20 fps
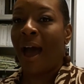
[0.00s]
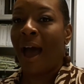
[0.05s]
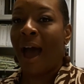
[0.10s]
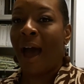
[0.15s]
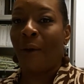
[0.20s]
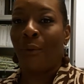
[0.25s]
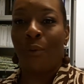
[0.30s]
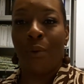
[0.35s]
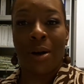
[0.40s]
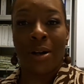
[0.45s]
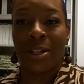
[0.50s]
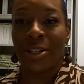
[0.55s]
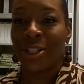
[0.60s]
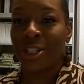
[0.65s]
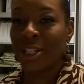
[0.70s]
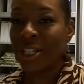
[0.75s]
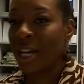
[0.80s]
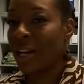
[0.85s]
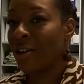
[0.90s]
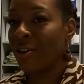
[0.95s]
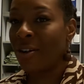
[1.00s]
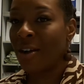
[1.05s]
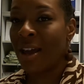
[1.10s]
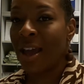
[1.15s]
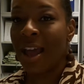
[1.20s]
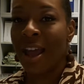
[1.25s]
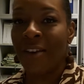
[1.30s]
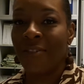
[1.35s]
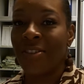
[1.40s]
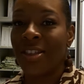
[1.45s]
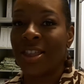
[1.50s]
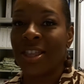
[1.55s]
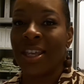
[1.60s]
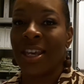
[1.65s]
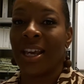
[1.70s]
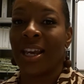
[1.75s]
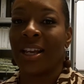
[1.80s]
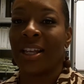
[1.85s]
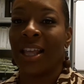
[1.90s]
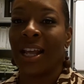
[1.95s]
I want to share
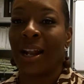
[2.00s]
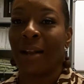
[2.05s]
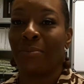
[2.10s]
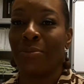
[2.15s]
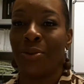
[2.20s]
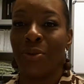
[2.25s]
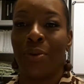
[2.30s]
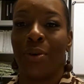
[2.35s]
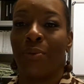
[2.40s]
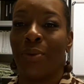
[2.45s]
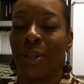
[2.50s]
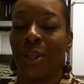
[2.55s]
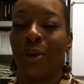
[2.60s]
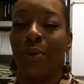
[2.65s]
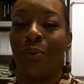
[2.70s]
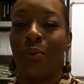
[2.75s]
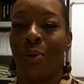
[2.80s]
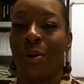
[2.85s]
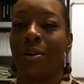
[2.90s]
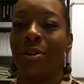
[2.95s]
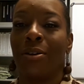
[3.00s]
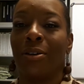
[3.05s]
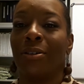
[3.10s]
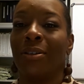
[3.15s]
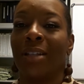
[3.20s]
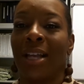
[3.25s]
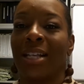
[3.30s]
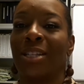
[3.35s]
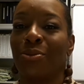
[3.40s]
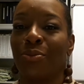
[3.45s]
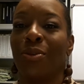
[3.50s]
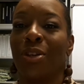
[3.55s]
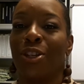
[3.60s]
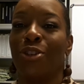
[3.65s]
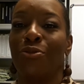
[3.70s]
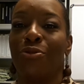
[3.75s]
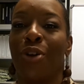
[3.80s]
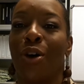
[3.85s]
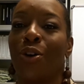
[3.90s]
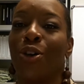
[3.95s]
everything that I'm doing with the world. That's when
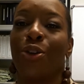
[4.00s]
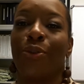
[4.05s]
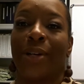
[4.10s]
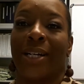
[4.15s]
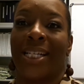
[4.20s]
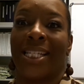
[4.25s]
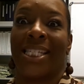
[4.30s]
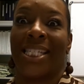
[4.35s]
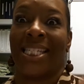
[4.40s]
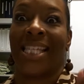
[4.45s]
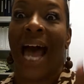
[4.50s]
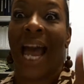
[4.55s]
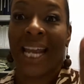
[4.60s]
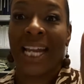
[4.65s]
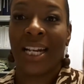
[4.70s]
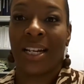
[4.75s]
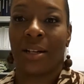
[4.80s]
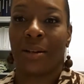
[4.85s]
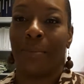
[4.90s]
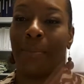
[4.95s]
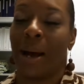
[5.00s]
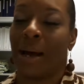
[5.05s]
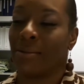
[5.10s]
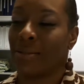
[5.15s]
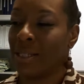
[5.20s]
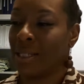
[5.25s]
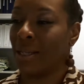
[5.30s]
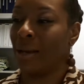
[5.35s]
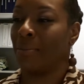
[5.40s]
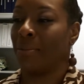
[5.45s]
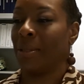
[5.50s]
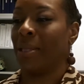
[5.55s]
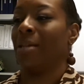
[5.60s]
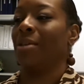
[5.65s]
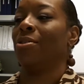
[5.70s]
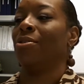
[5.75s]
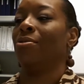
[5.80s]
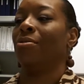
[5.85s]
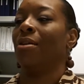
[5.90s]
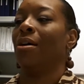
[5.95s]
you know you're excited about
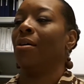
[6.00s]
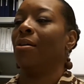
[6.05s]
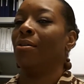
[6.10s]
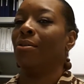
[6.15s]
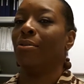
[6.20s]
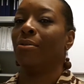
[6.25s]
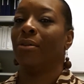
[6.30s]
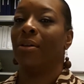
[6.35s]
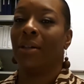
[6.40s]
something, you know.